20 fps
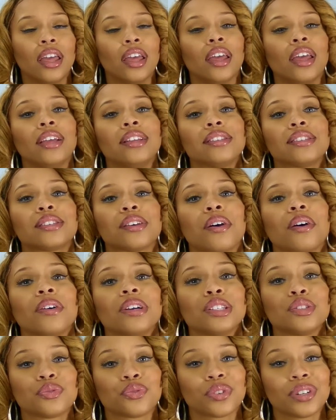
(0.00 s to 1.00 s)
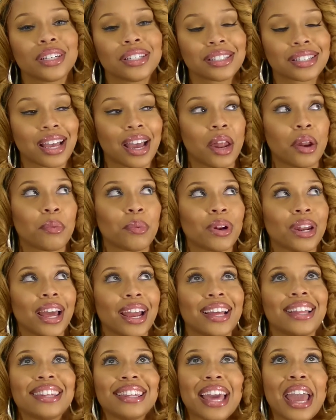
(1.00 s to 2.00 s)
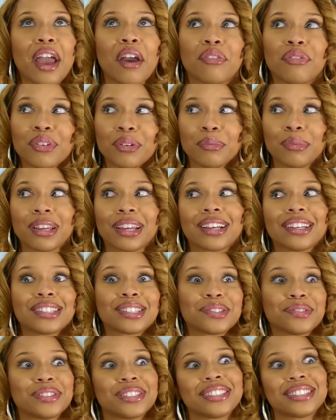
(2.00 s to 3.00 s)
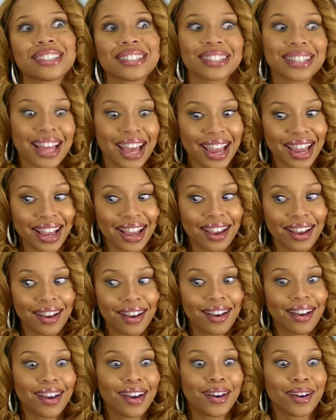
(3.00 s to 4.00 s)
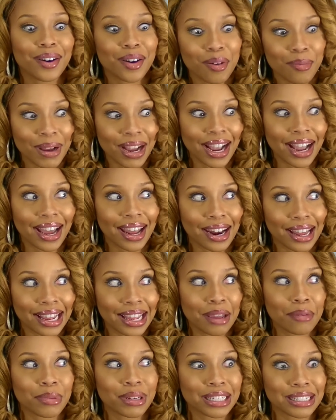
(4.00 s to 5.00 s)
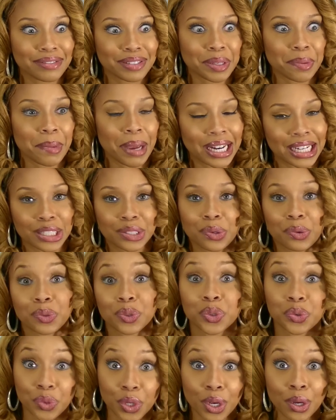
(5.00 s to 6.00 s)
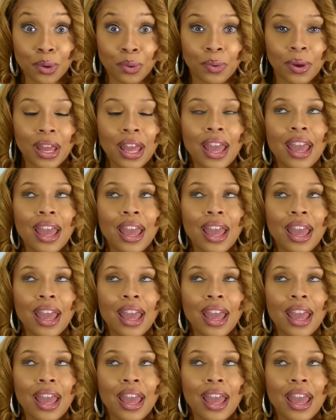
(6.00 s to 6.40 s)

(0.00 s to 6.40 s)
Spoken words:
And so his friends kind of were like laughing because it was just like, oh my God, I can't believe somebody told you no.